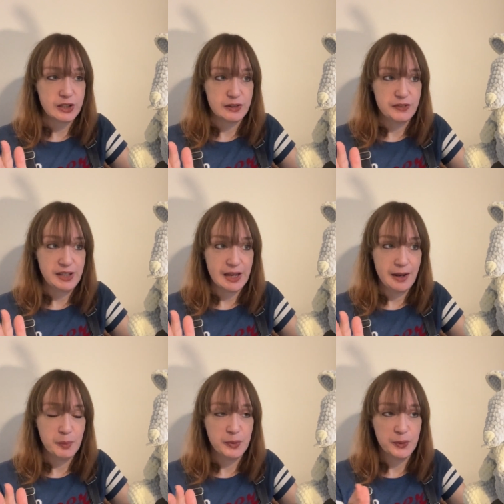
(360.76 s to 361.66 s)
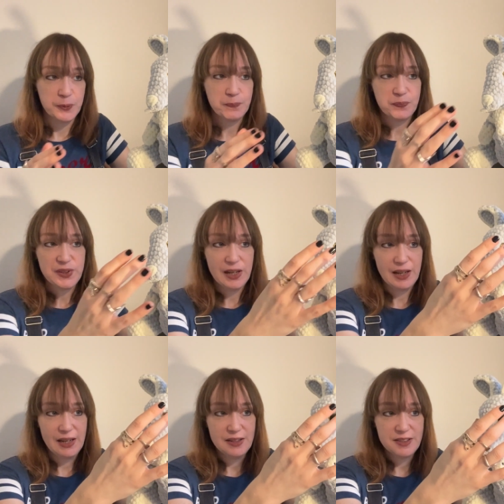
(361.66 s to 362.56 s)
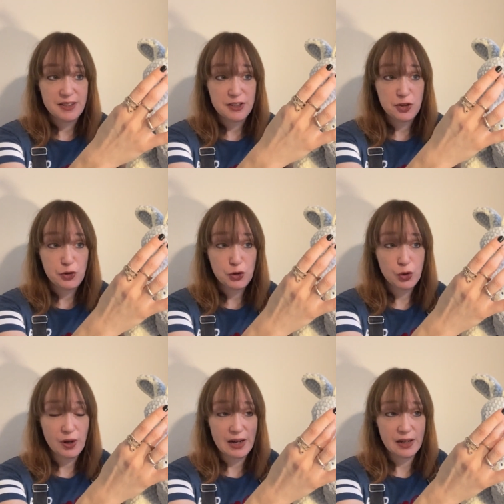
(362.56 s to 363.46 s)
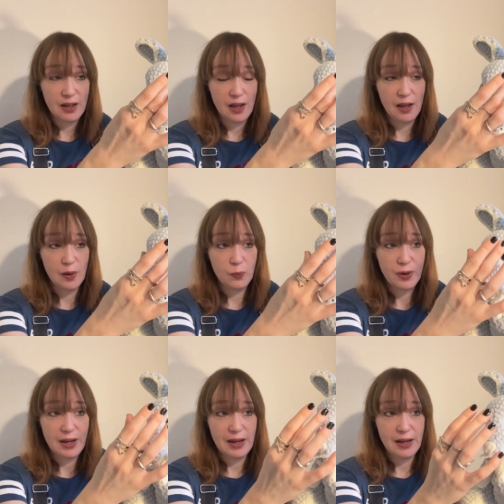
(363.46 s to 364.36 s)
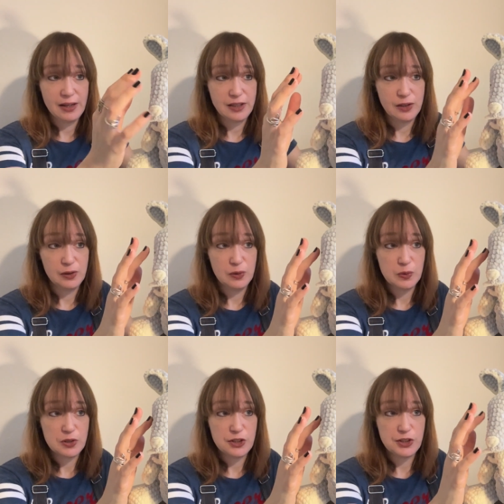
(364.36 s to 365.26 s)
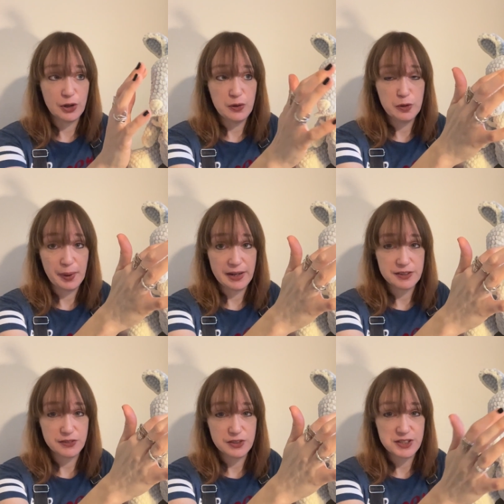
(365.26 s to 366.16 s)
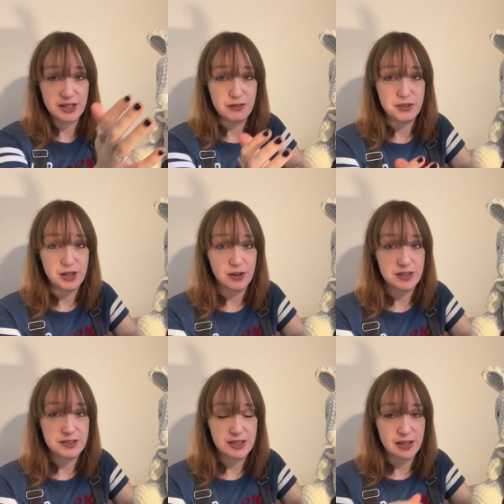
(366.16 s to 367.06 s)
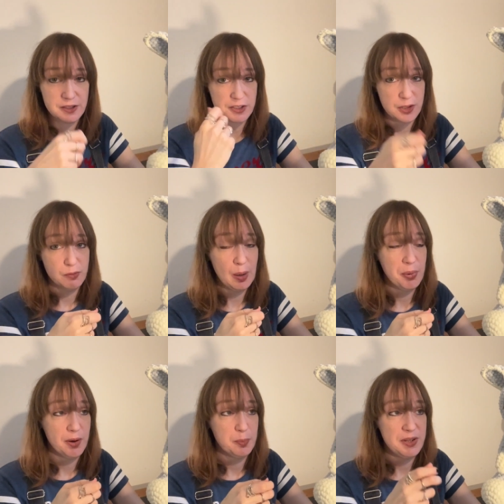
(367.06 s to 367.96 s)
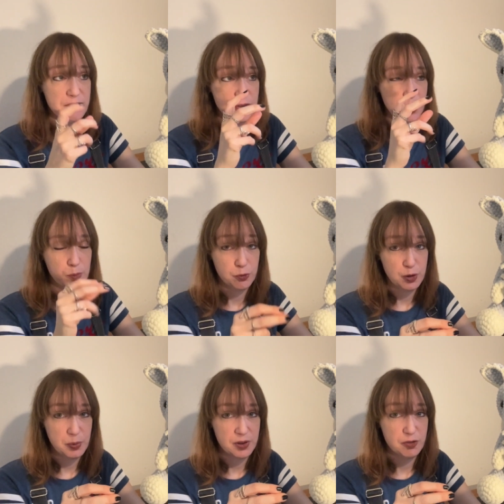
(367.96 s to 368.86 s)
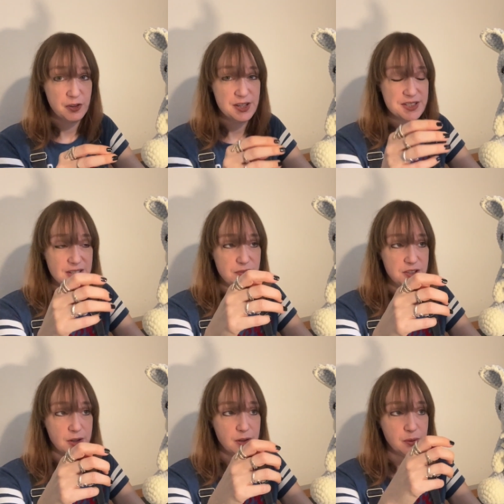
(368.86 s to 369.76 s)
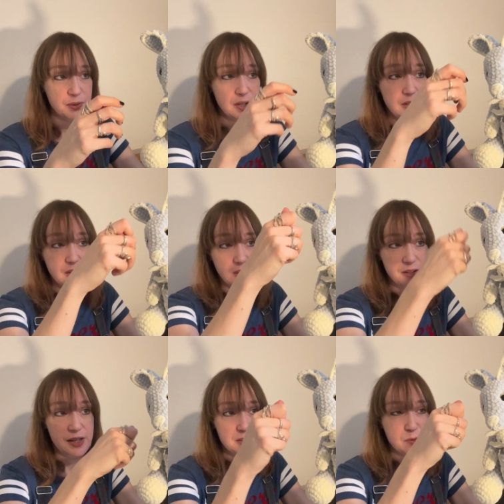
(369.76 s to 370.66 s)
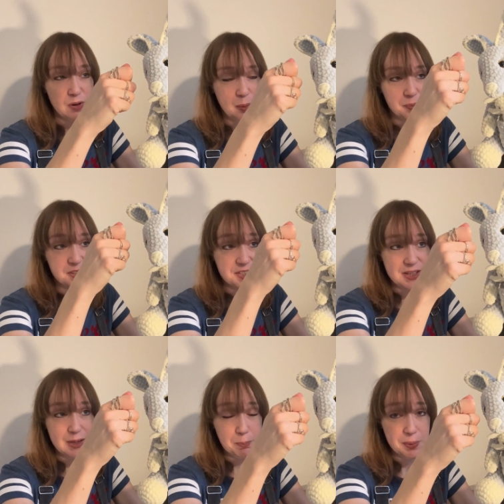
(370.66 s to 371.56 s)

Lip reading: of the animal is this trick where you sew the backs of the safety eyes together. So you wrap around a piece of yarn before you put the first safety eye on, and then you wrap the same